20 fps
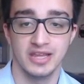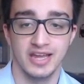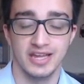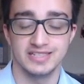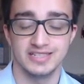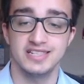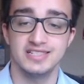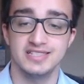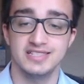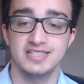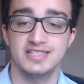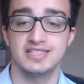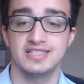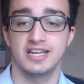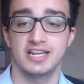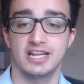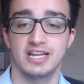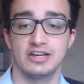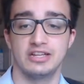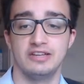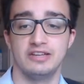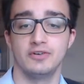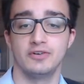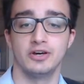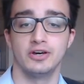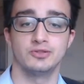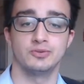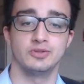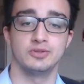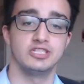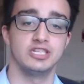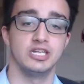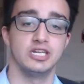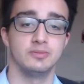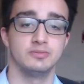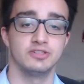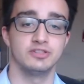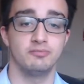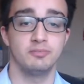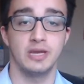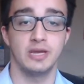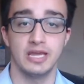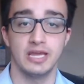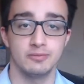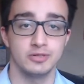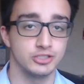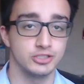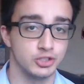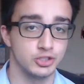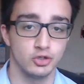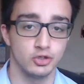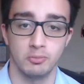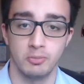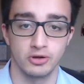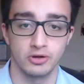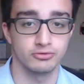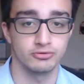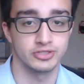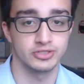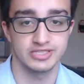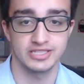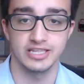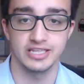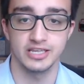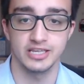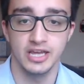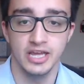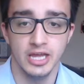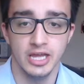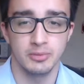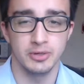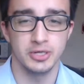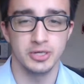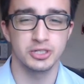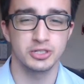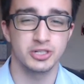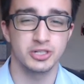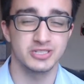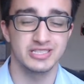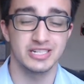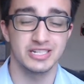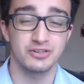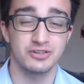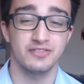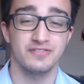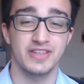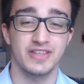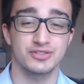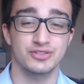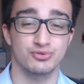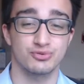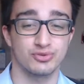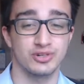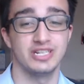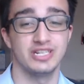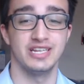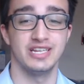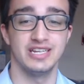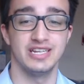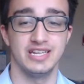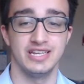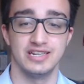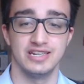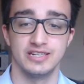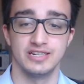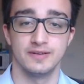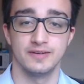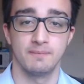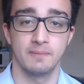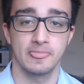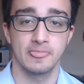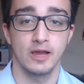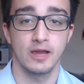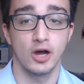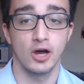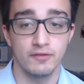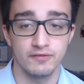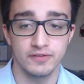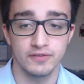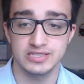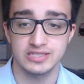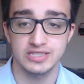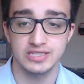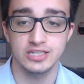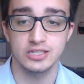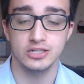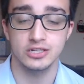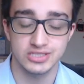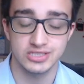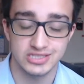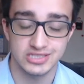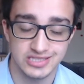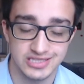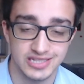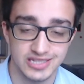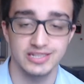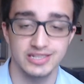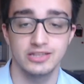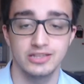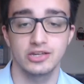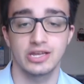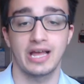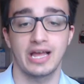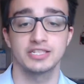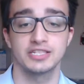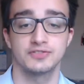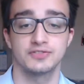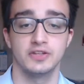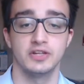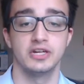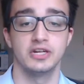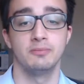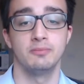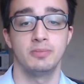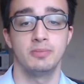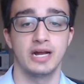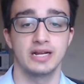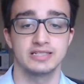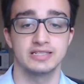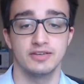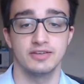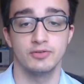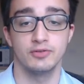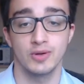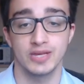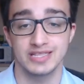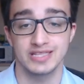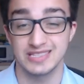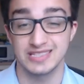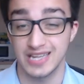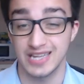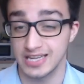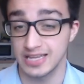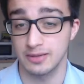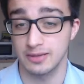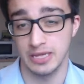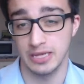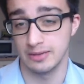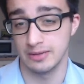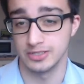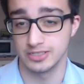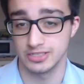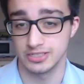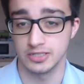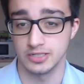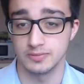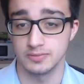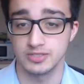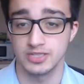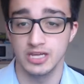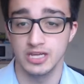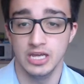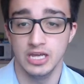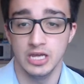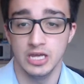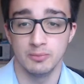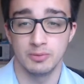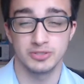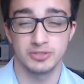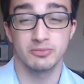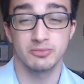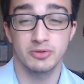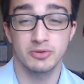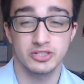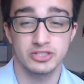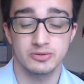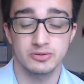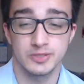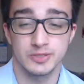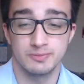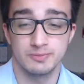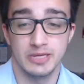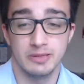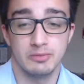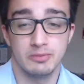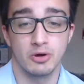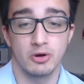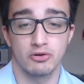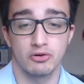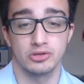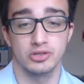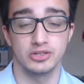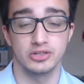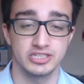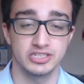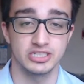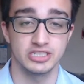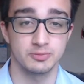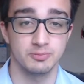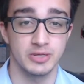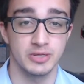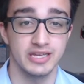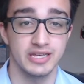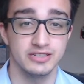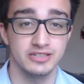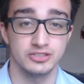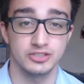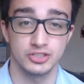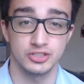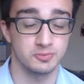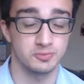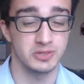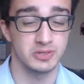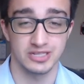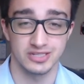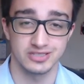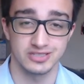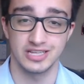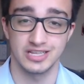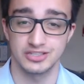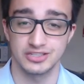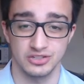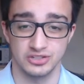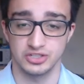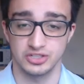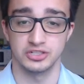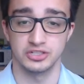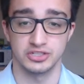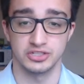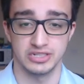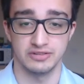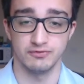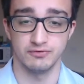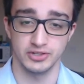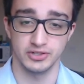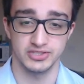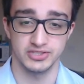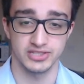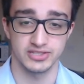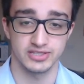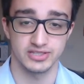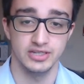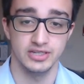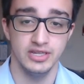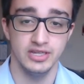It's easy to send out an invoice with the terms of payment due upon receipt, but you should consider if that's really needed. Obviously, consider the cash flow impact if you extend the payment terms, but some customers may be more reluctant to pay just because they're such urgent invoices.